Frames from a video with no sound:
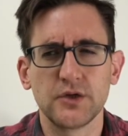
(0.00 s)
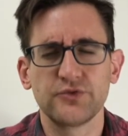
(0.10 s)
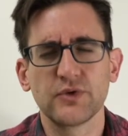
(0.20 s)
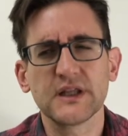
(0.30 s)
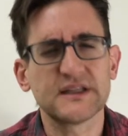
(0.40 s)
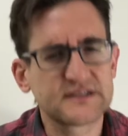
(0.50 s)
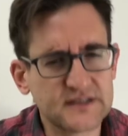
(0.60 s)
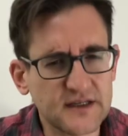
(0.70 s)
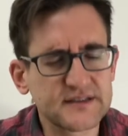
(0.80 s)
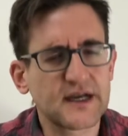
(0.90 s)
really
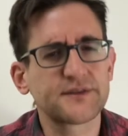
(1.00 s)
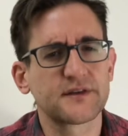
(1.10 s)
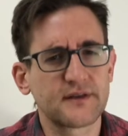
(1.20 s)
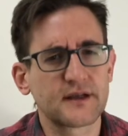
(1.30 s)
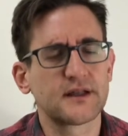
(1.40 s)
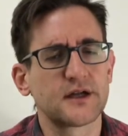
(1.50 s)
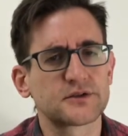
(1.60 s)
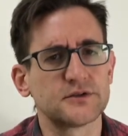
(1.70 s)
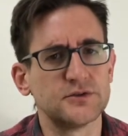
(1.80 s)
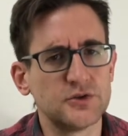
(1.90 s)
suss out the
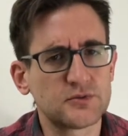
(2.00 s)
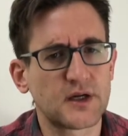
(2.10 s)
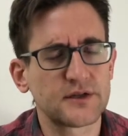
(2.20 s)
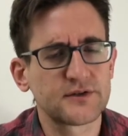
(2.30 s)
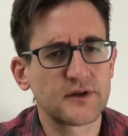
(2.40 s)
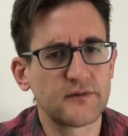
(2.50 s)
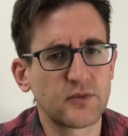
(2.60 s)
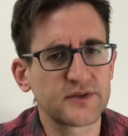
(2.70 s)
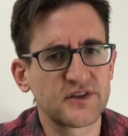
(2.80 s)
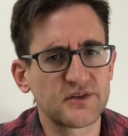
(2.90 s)
psychological nuance of
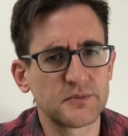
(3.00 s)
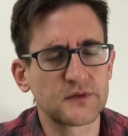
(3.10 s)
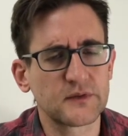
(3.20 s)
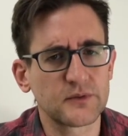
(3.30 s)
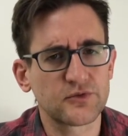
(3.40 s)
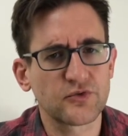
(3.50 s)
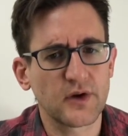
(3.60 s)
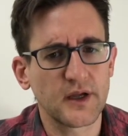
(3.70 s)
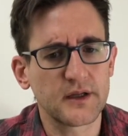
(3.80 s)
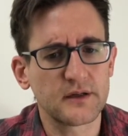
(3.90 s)
what this movie was
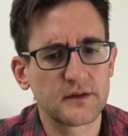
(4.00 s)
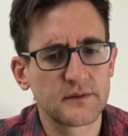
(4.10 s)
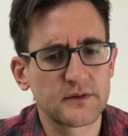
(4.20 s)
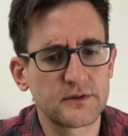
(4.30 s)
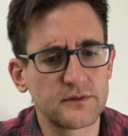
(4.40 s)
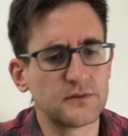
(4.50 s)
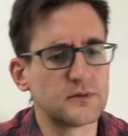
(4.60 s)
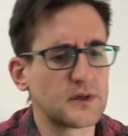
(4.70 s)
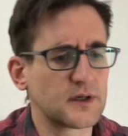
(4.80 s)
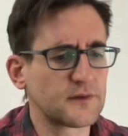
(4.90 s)
trying
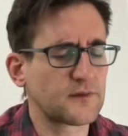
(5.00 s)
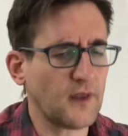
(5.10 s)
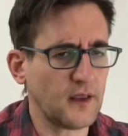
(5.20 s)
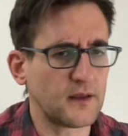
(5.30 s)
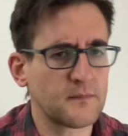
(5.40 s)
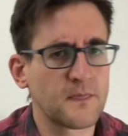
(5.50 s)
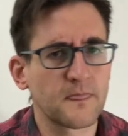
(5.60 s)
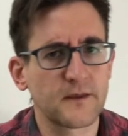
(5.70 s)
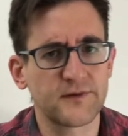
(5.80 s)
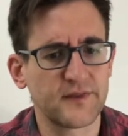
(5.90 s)
to say.
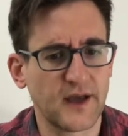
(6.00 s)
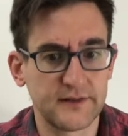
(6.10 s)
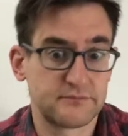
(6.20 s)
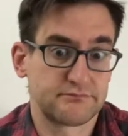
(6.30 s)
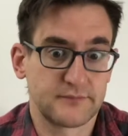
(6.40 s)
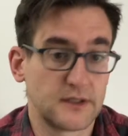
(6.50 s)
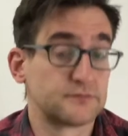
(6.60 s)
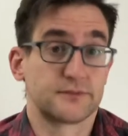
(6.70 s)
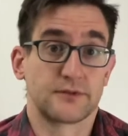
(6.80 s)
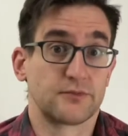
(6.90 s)
Because there
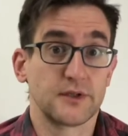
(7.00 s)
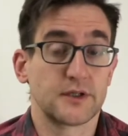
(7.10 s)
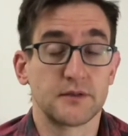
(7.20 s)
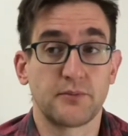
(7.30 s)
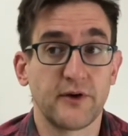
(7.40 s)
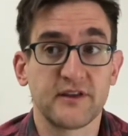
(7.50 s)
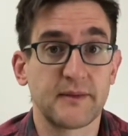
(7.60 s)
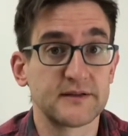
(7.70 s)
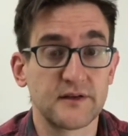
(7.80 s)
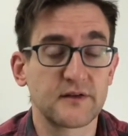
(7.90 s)
are really good points
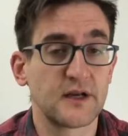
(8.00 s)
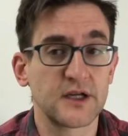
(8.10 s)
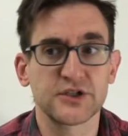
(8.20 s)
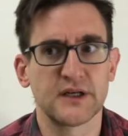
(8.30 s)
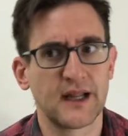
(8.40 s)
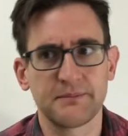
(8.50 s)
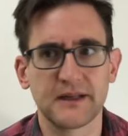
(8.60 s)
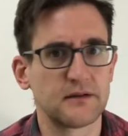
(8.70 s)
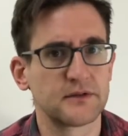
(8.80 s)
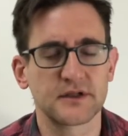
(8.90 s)
about disconnection, not
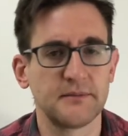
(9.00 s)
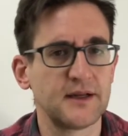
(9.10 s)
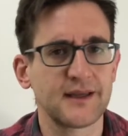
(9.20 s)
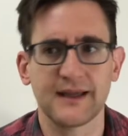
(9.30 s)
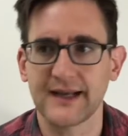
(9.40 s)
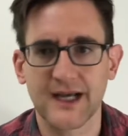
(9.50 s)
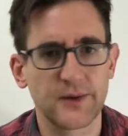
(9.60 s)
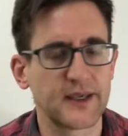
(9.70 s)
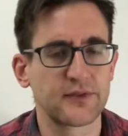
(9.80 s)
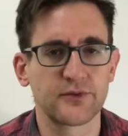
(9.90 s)
being able to communicate, and how do
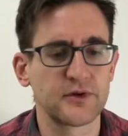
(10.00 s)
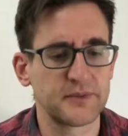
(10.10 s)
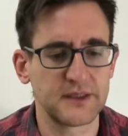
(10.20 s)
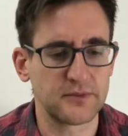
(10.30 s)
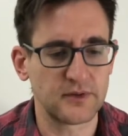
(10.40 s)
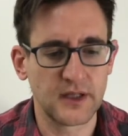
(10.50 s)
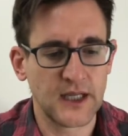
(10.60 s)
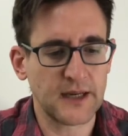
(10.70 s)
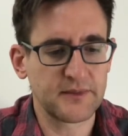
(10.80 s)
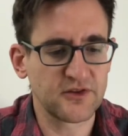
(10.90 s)
I get through to people?
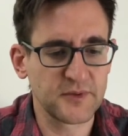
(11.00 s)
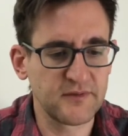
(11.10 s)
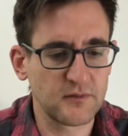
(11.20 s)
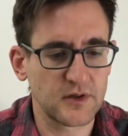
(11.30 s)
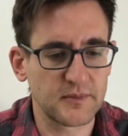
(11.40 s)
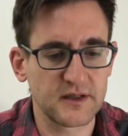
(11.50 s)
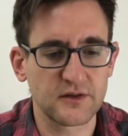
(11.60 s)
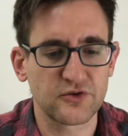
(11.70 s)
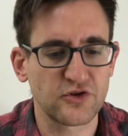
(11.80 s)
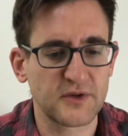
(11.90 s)
I mean, this movie would have
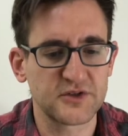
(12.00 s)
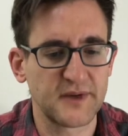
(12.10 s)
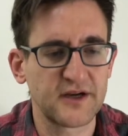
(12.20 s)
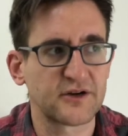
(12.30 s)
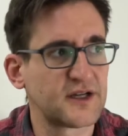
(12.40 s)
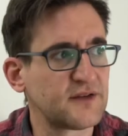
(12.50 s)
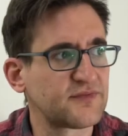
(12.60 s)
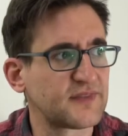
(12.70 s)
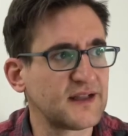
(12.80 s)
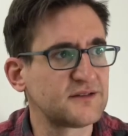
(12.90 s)
been so much better
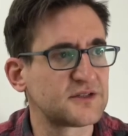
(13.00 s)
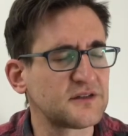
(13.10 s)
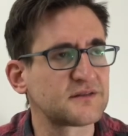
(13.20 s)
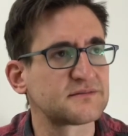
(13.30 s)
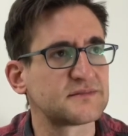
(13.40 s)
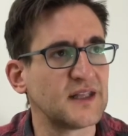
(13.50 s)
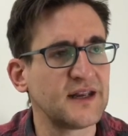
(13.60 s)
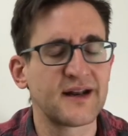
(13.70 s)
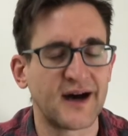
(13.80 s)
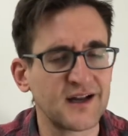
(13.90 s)
if they just did
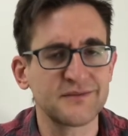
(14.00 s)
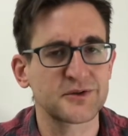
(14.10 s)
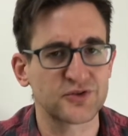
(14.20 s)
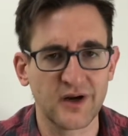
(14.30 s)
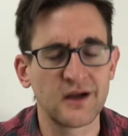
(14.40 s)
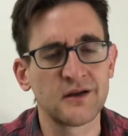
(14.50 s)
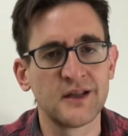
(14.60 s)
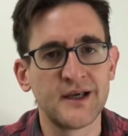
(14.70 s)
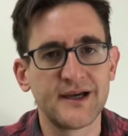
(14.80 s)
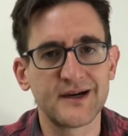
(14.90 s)
an honest portrayal
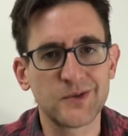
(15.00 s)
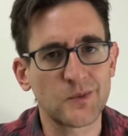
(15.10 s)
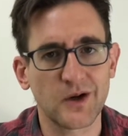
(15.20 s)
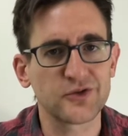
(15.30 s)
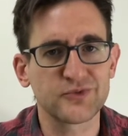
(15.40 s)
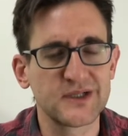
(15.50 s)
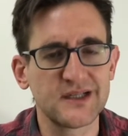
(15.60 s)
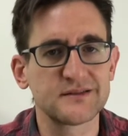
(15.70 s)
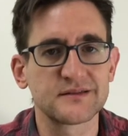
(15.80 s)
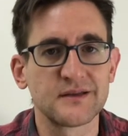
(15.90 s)
of what Wall Street
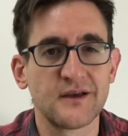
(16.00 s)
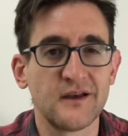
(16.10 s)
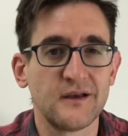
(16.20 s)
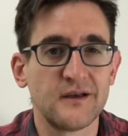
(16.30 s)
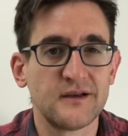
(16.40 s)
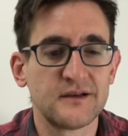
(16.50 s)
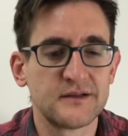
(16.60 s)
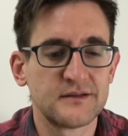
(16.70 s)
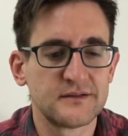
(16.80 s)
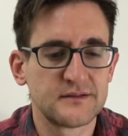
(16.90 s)
is.
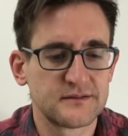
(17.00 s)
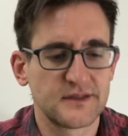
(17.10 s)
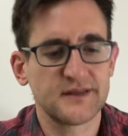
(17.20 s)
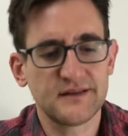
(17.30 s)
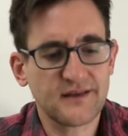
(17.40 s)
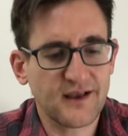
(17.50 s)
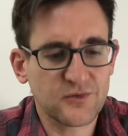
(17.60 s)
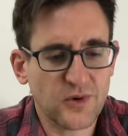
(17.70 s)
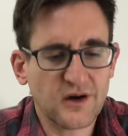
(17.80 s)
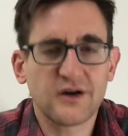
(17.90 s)
That these
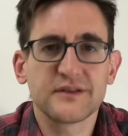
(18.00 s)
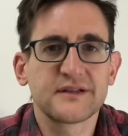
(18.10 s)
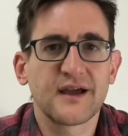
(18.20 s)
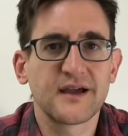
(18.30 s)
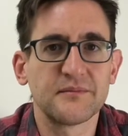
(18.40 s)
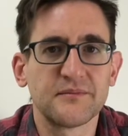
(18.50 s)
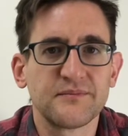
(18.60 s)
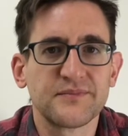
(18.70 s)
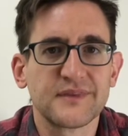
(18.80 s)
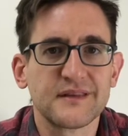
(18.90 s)
guys work all the time.
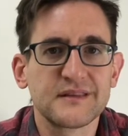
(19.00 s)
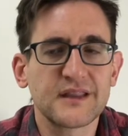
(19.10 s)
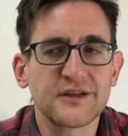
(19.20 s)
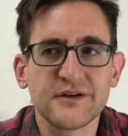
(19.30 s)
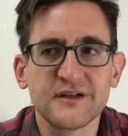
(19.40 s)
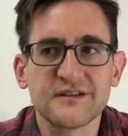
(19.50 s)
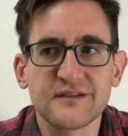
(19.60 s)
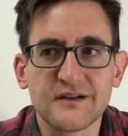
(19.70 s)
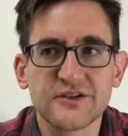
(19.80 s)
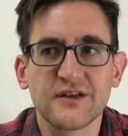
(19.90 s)
That they're in a
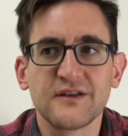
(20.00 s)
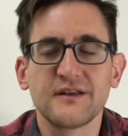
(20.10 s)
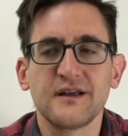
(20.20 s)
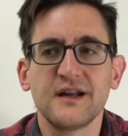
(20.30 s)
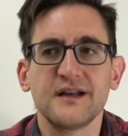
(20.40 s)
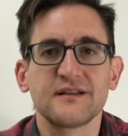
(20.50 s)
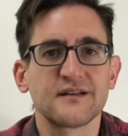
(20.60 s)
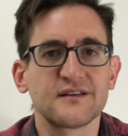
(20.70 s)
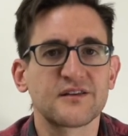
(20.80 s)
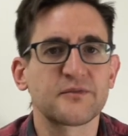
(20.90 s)

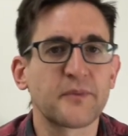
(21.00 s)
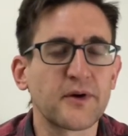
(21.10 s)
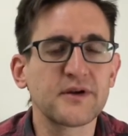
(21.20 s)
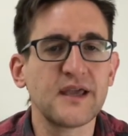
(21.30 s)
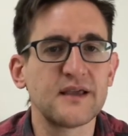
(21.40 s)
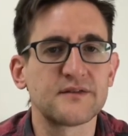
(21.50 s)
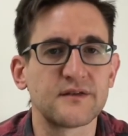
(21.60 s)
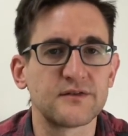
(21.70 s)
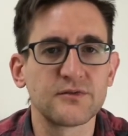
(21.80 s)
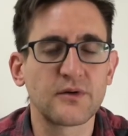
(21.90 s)
sense spur
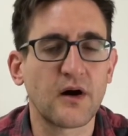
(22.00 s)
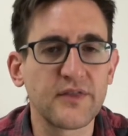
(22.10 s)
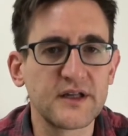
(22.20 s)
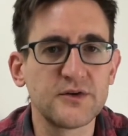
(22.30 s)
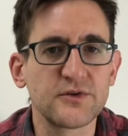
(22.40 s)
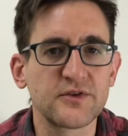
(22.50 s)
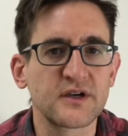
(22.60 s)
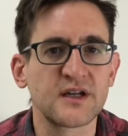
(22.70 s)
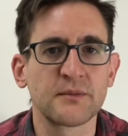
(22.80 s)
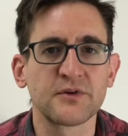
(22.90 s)
cases. All they do is
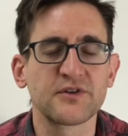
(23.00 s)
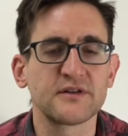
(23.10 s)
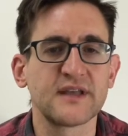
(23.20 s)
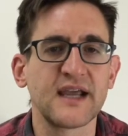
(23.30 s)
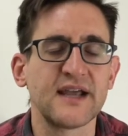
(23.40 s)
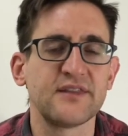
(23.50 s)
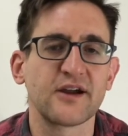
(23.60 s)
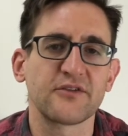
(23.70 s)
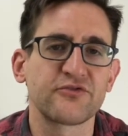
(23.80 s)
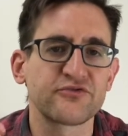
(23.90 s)
look at numbers all day, and they
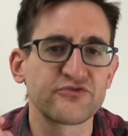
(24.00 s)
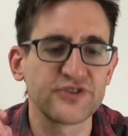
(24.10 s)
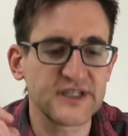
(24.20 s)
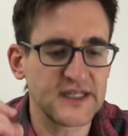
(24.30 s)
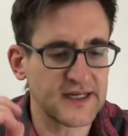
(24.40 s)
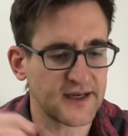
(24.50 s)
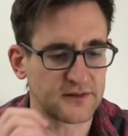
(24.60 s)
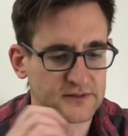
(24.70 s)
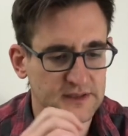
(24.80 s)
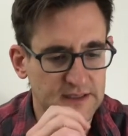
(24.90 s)
are freaking
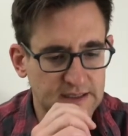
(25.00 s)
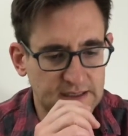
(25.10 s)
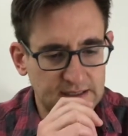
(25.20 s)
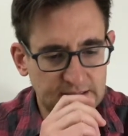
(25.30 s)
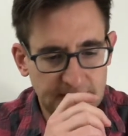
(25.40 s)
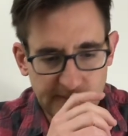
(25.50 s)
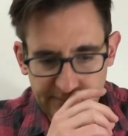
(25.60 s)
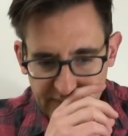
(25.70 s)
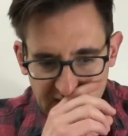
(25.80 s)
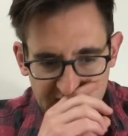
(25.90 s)
out.
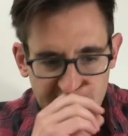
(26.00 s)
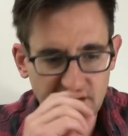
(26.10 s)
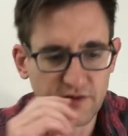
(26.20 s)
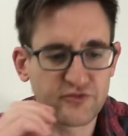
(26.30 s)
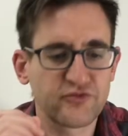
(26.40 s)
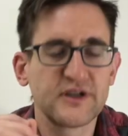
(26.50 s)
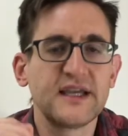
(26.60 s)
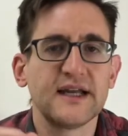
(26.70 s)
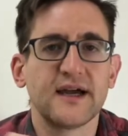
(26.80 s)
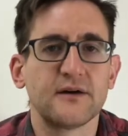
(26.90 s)
They are
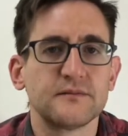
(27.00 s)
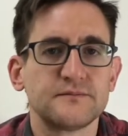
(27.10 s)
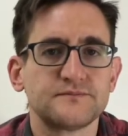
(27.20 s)
freaking out.